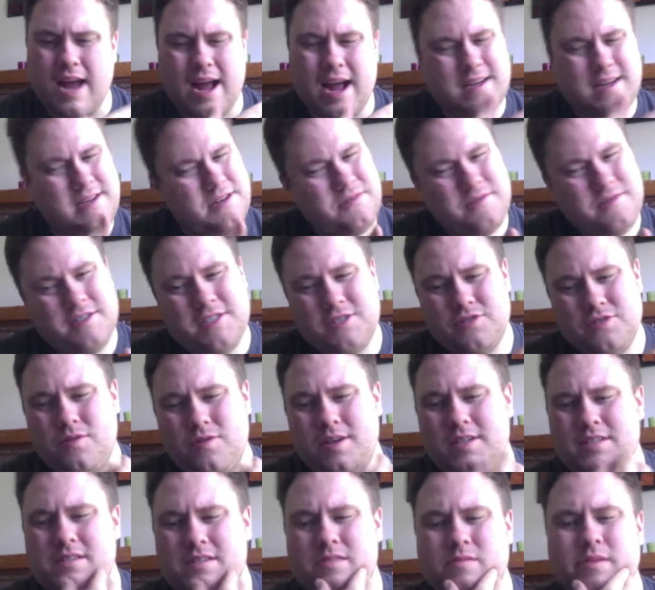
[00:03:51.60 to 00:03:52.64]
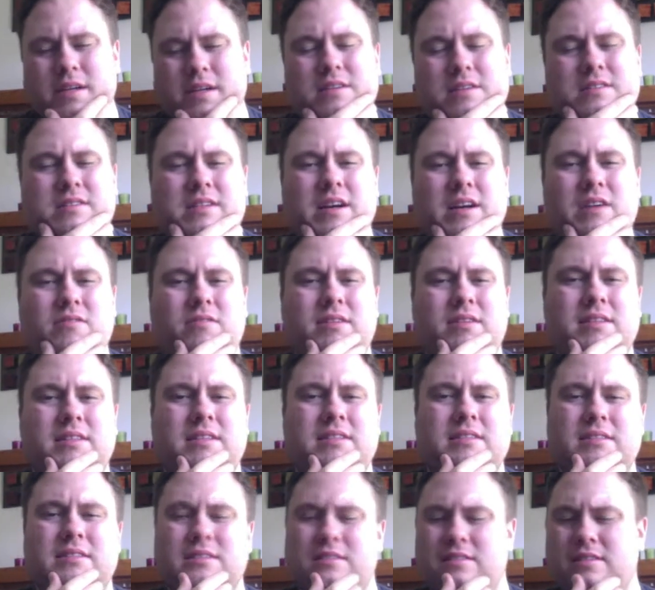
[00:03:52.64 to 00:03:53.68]
do enjoy a sweeter stout. And
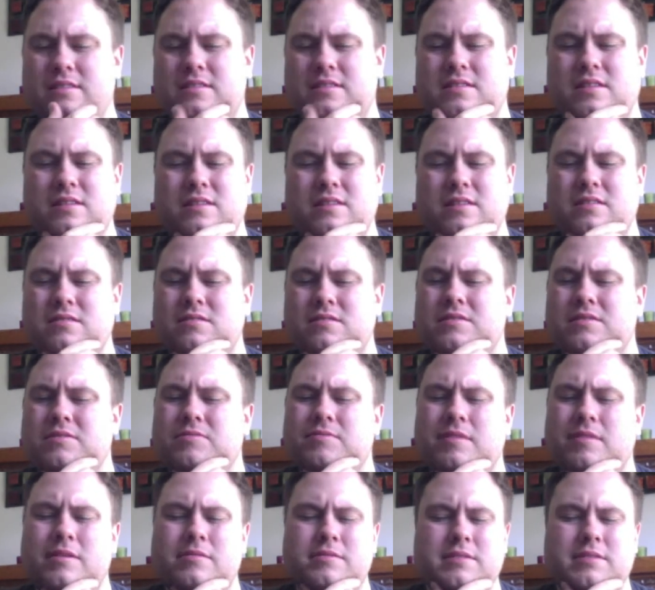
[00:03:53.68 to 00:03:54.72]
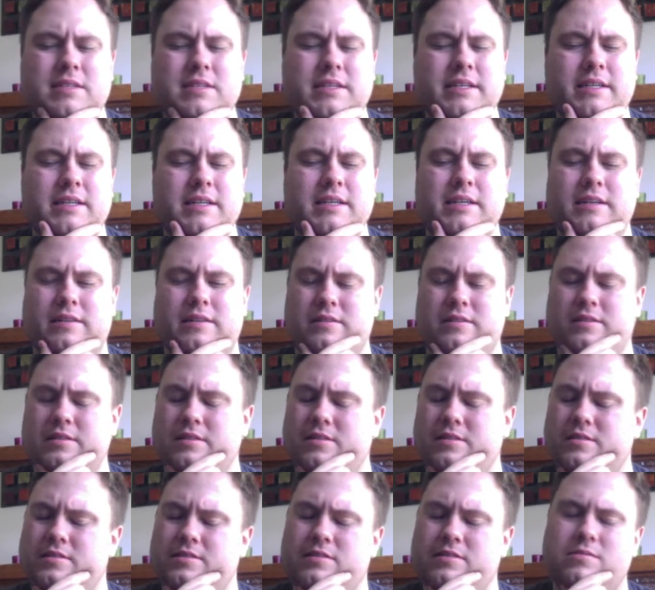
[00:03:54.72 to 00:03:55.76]
this is just a little too roasty and a little
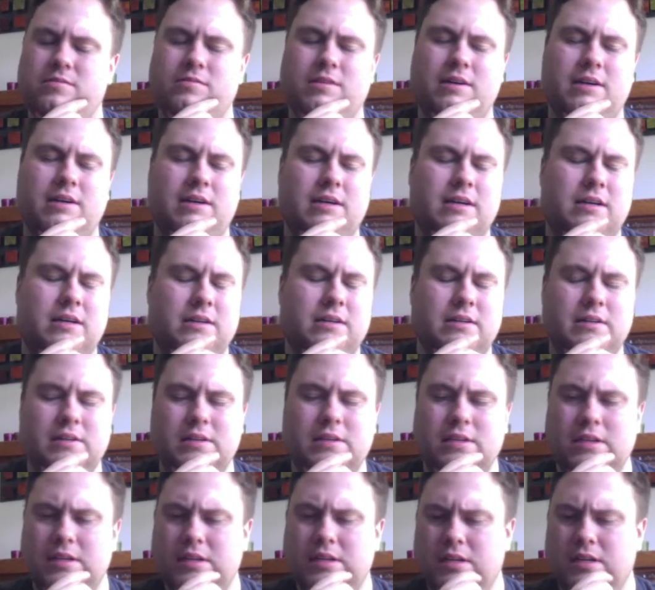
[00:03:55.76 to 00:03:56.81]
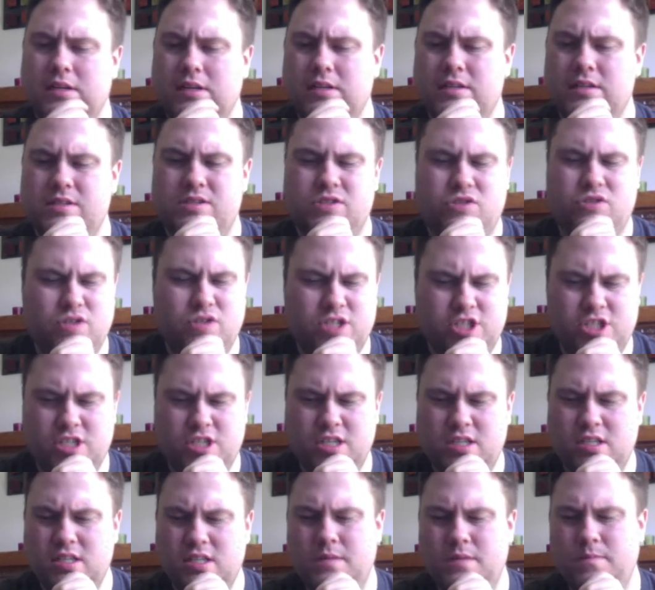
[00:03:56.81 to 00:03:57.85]
too
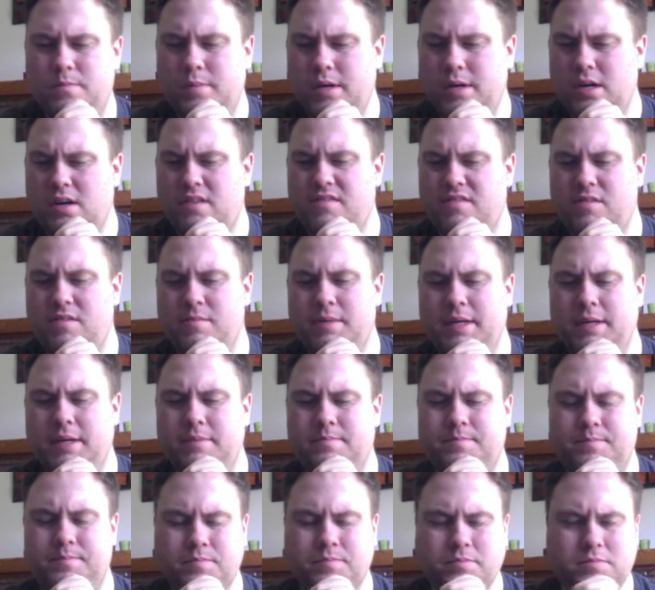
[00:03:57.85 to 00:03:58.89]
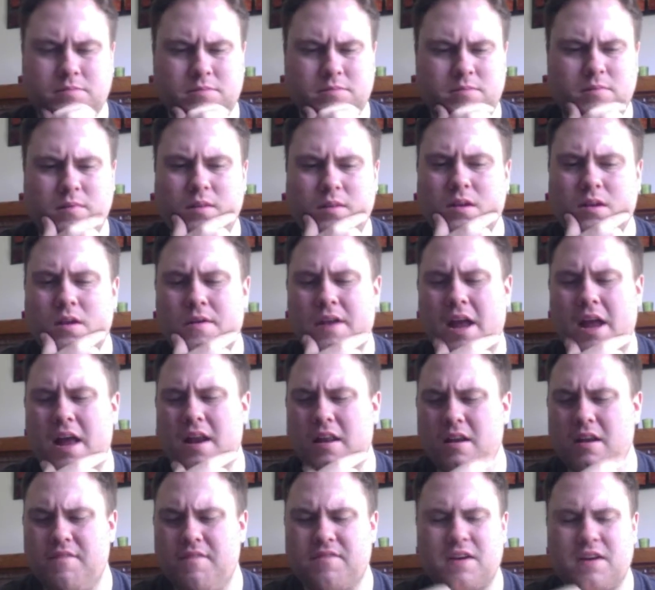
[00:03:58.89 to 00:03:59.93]
astringent and bitter for me. Not
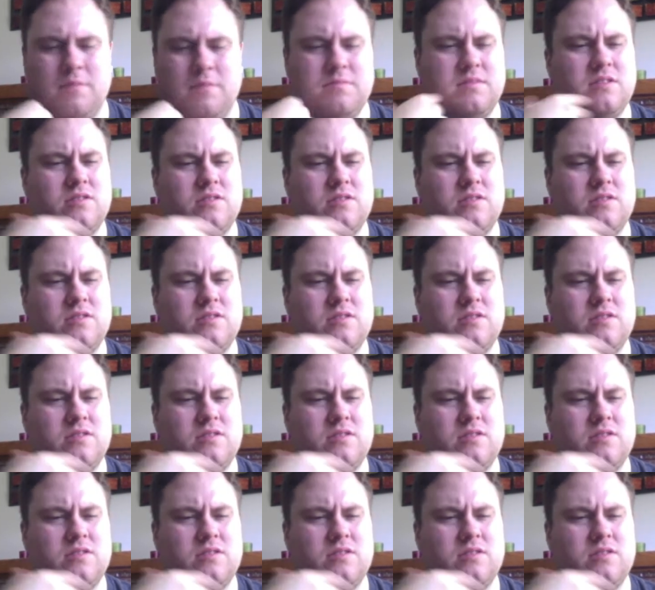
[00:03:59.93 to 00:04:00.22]
enough comes